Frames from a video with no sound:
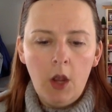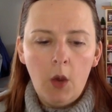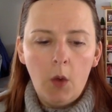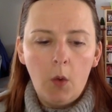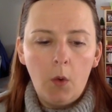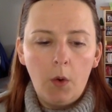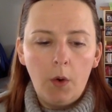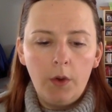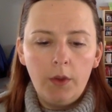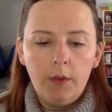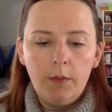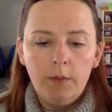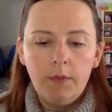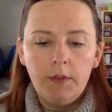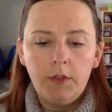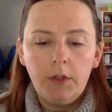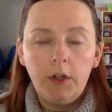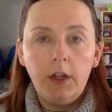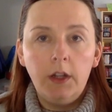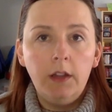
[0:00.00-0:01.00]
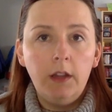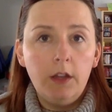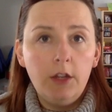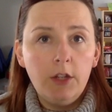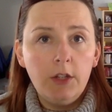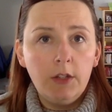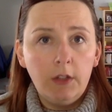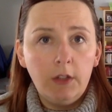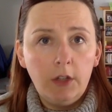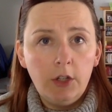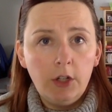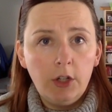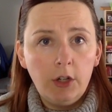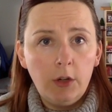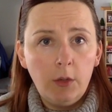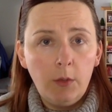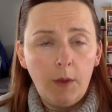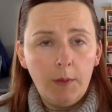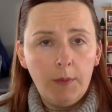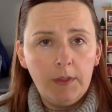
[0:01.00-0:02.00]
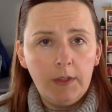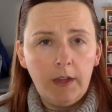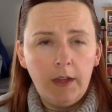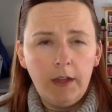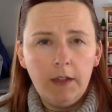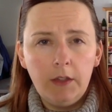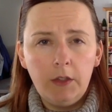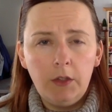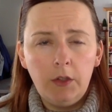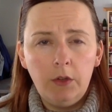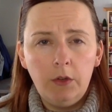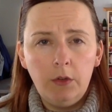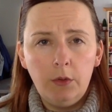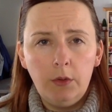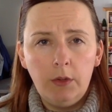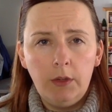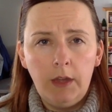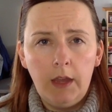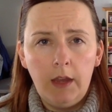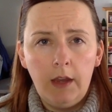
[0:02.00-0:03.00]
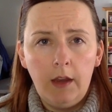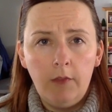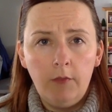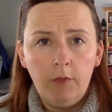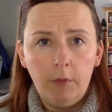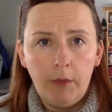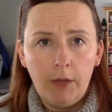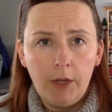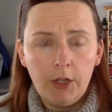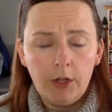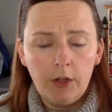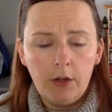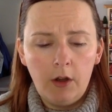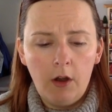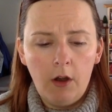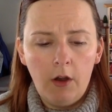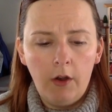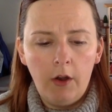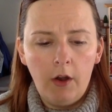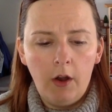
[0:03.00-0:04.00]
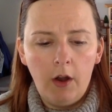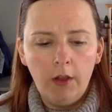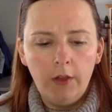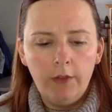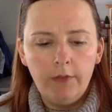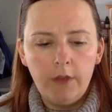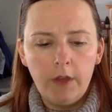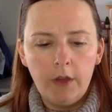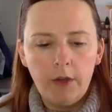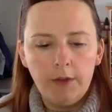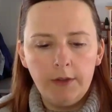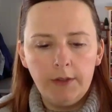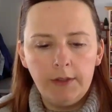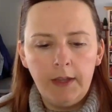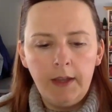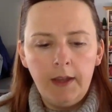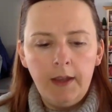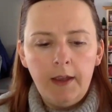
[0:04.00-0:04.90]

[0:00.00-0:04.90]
or the Missouri Legislature website to get information on all of those.